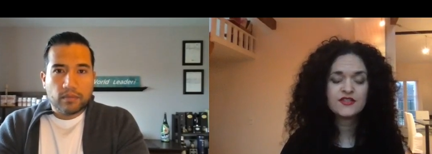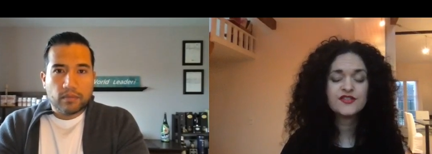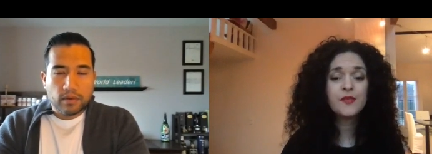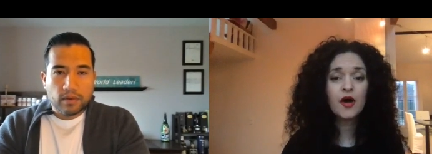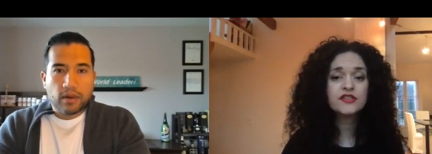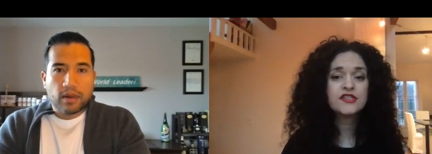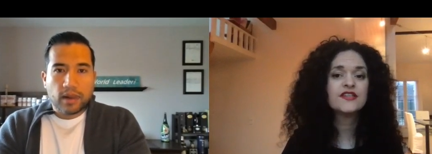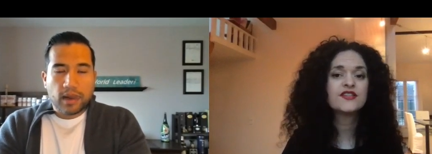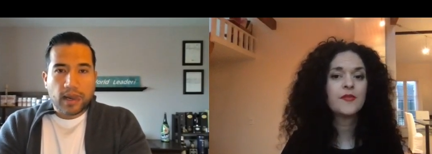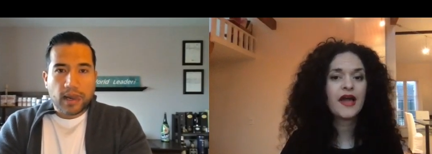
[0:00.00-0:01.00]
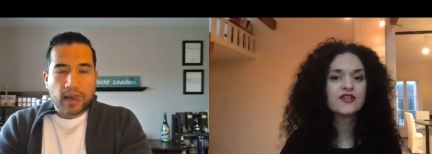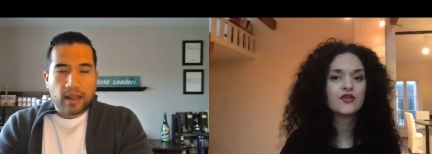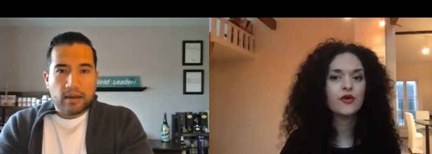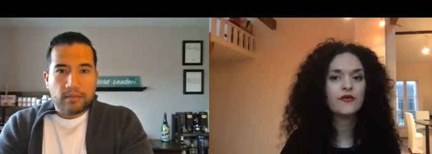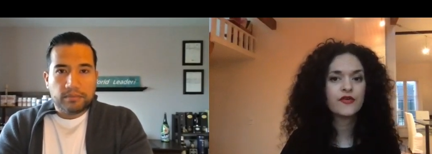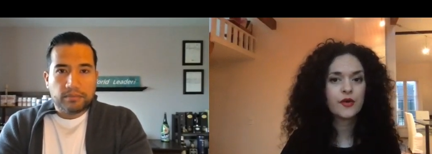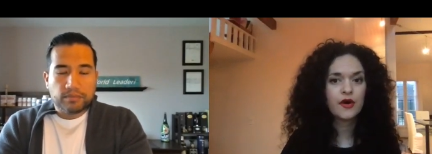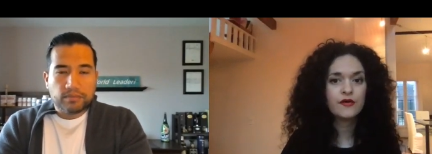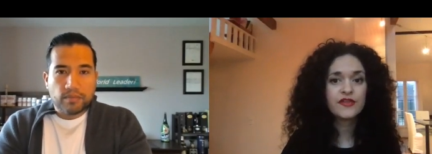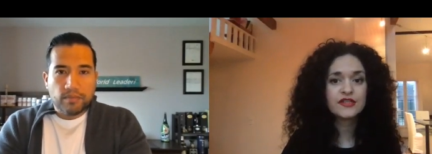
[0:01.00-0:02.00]
Speaker 1: small intestinal bacterial
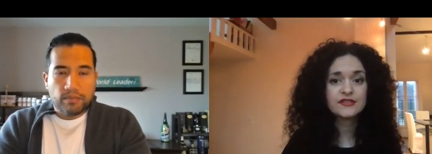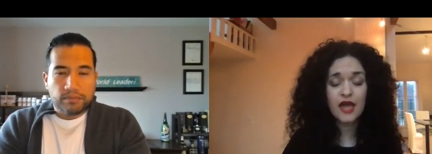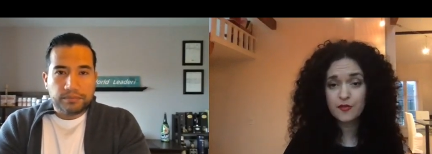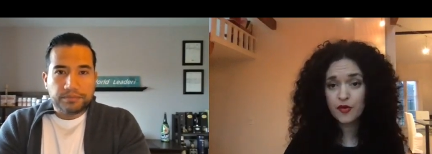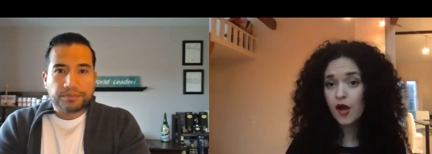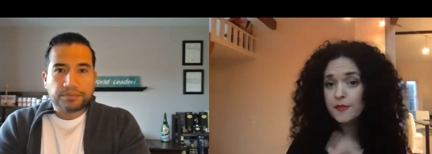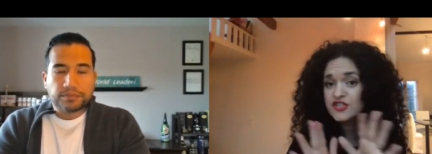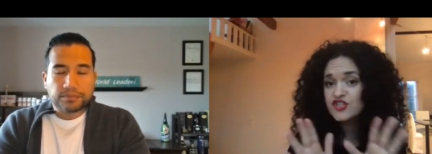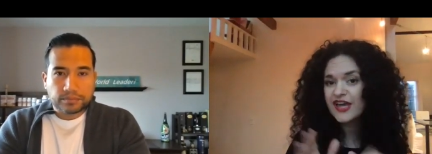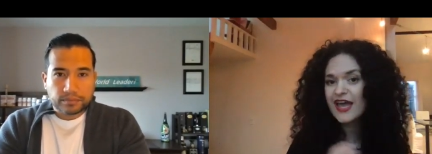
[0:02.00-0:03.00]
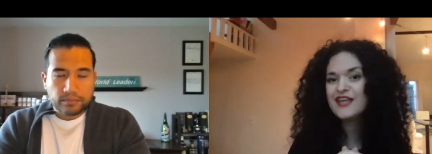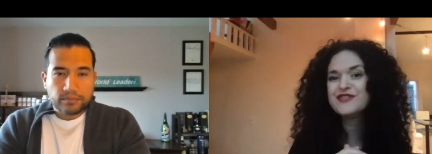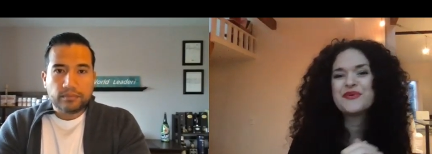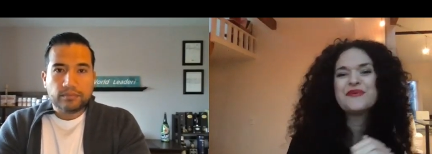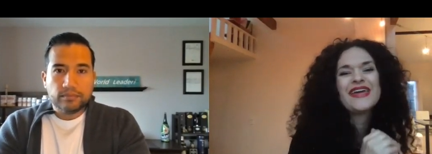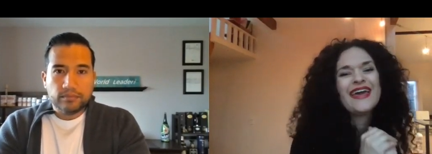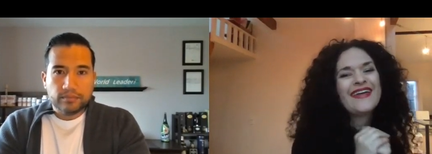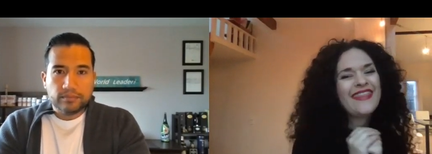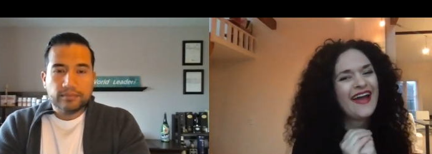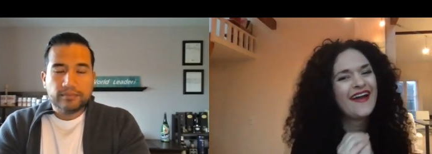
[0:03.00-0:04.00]
overgrowth, I, I, promised you guys we would
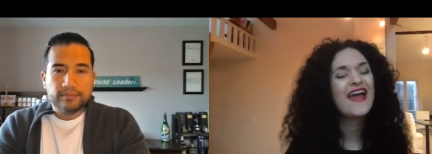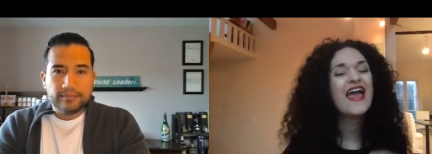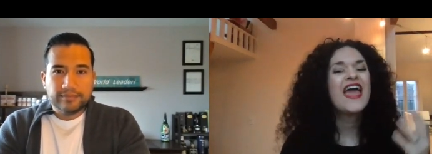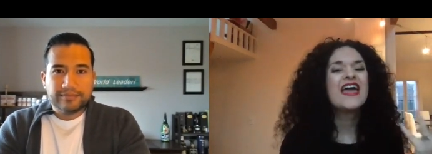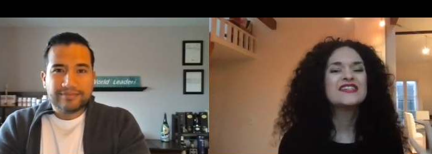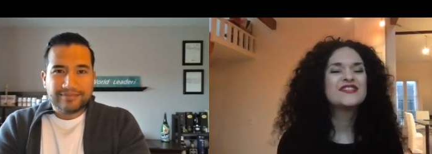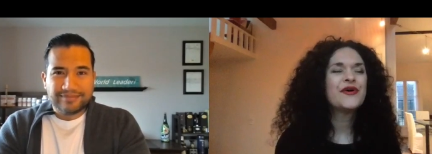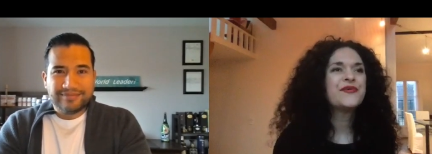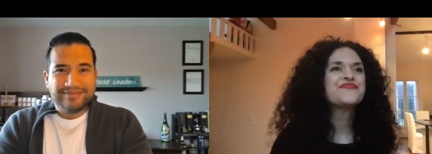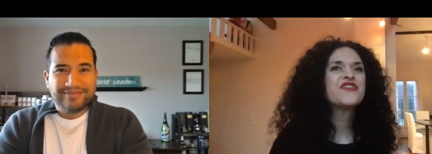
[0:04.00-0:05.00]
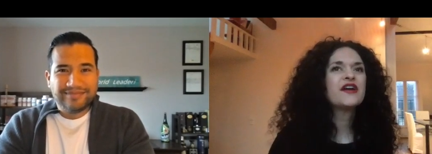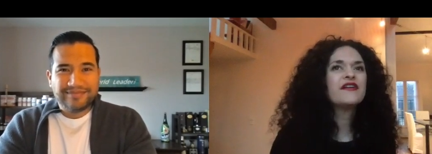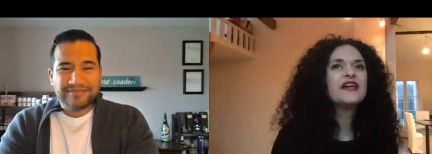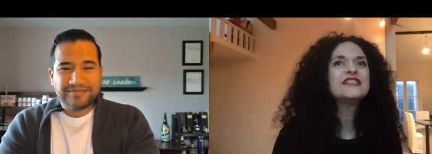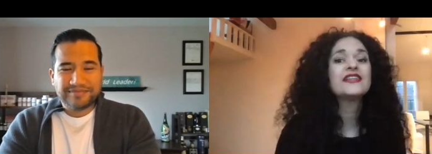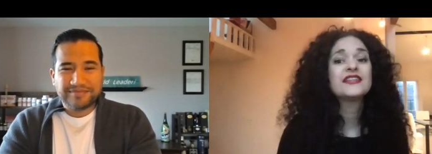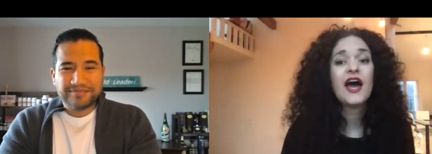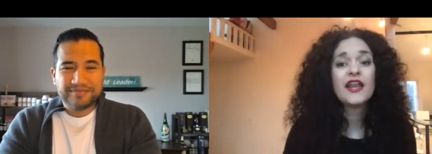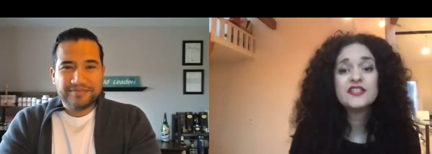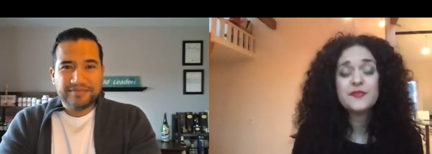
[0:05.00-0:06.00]
get there. Mm-hmm. So, there is a
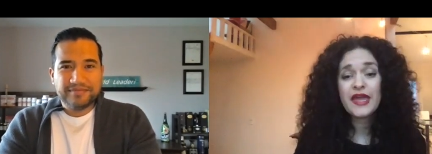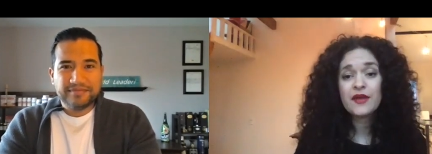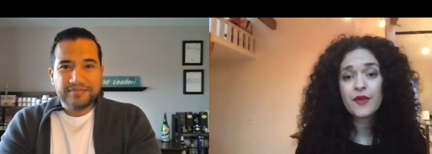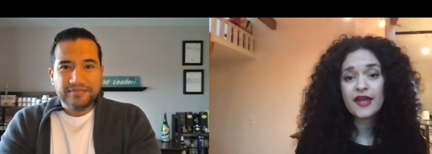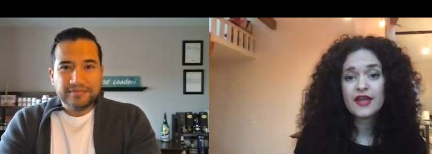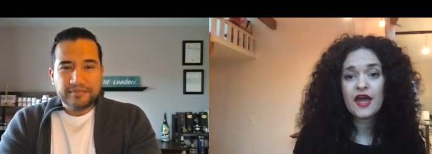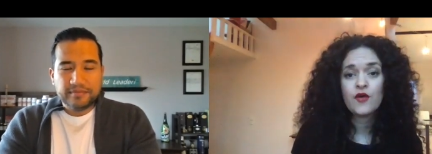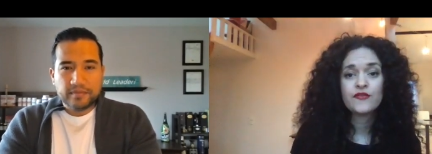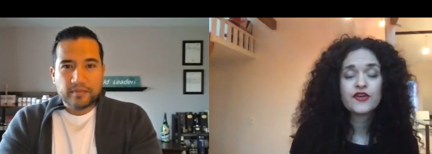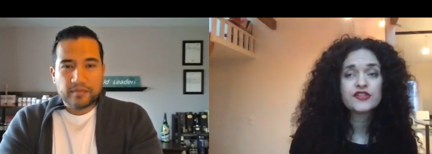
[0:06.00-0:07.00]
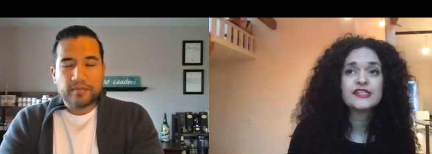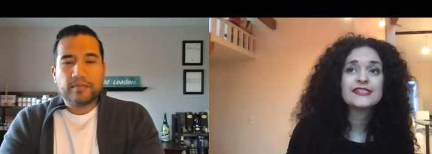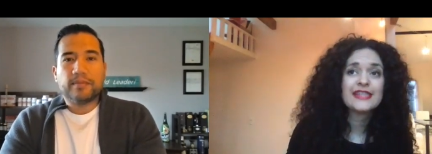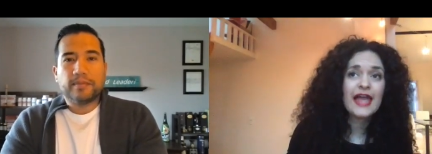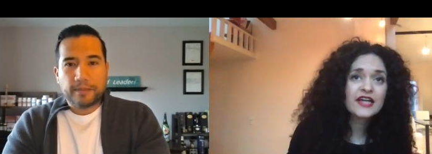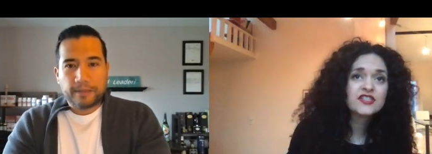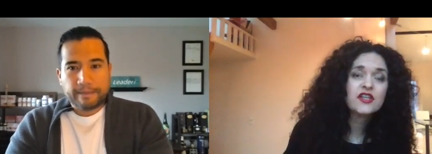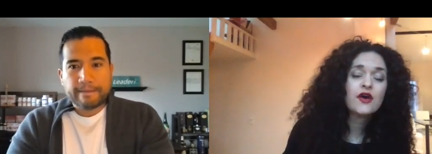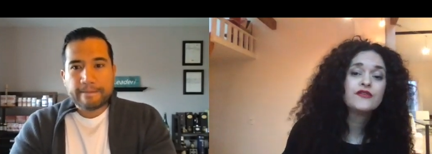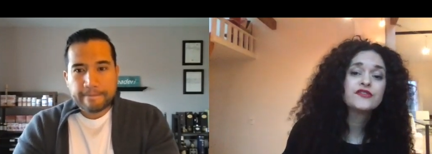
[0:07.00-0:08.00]
lot of debate right now versus
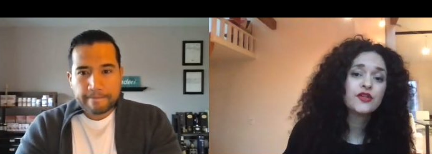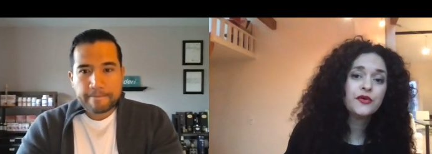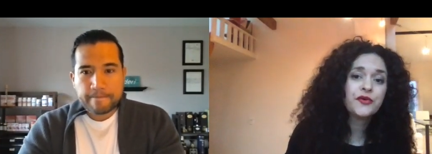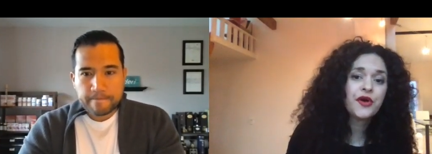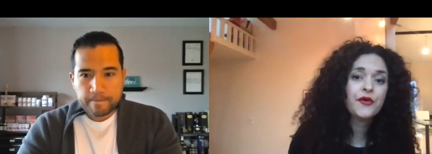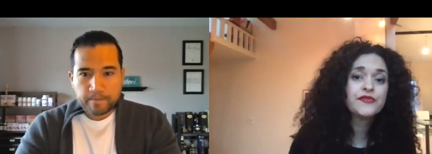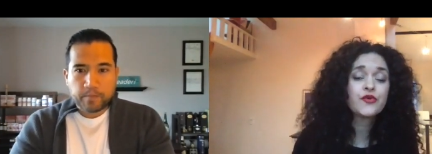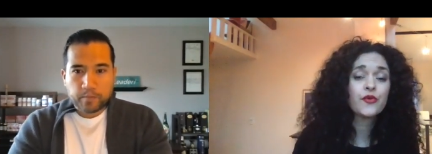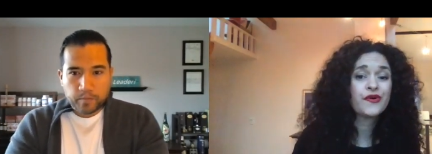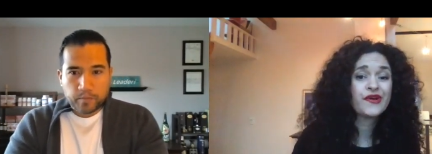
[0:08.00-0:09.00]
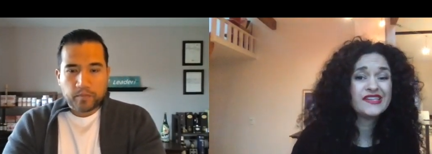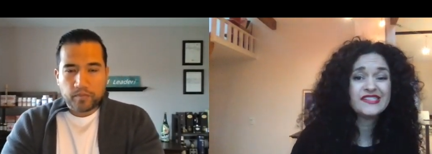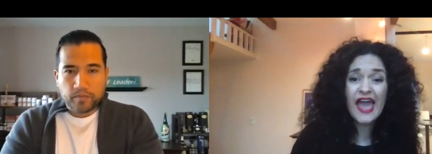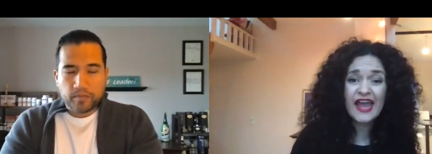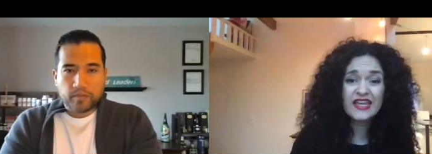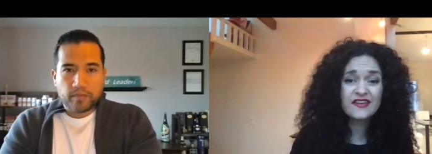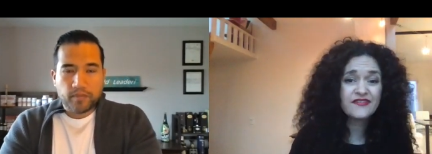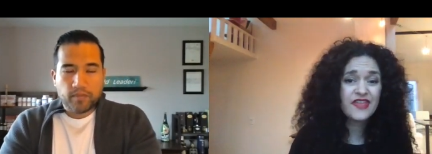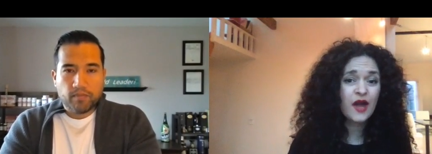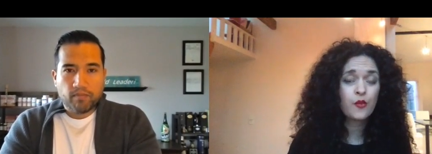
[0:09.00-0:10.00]
lactulose, glucose, or is any
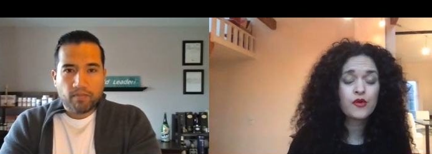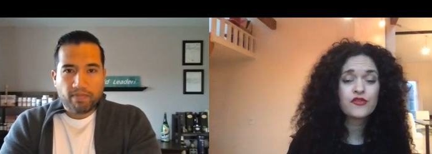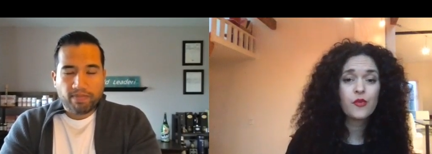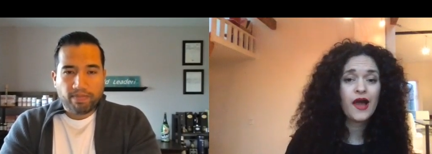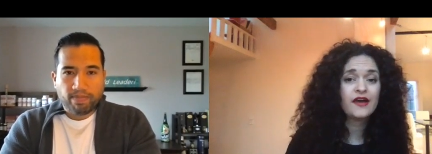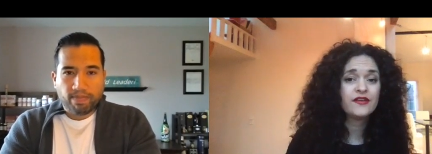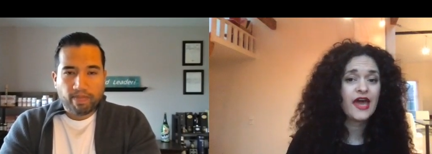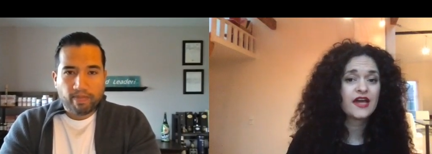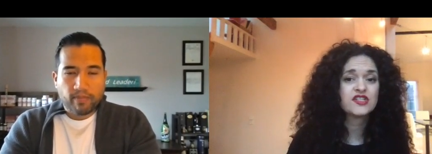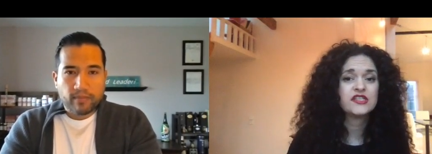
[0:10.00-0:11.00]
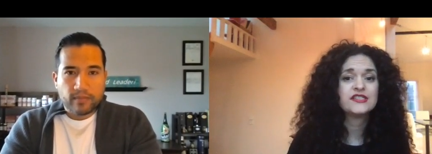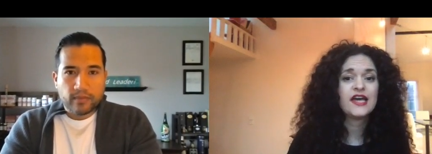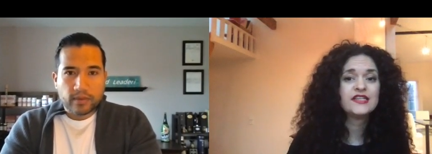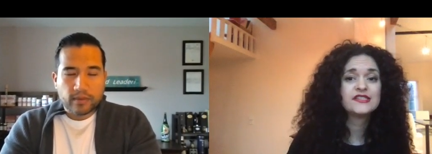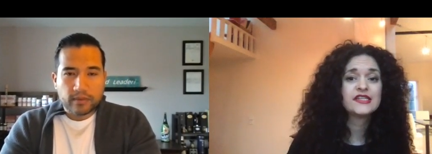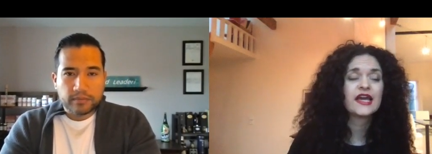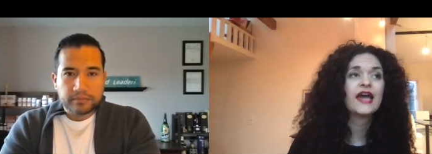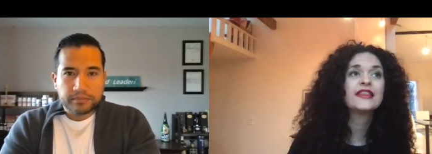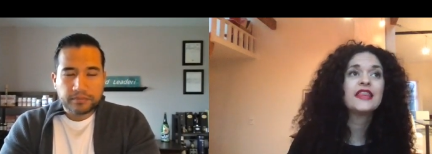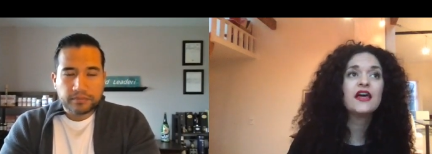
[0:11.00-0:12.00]
of that worthwhile actually testing?
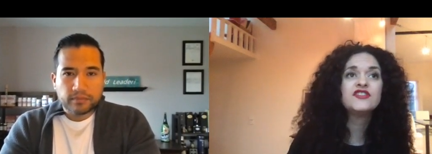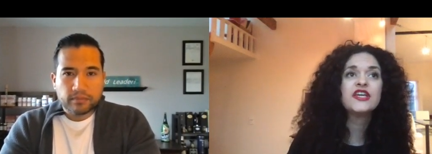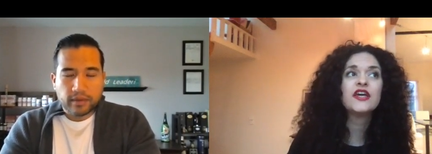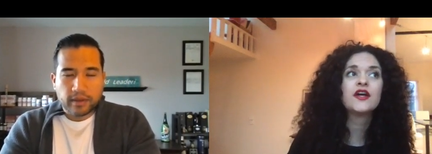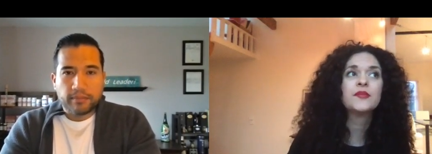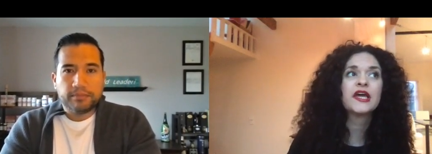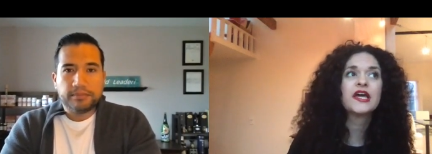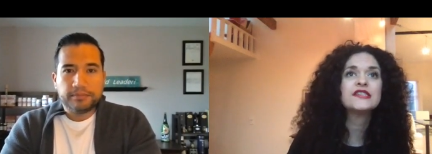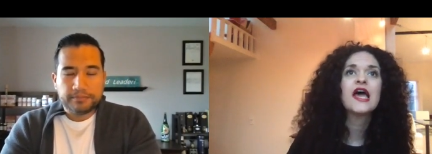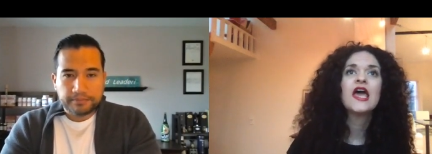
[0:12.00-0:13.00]
I'd love to hear because,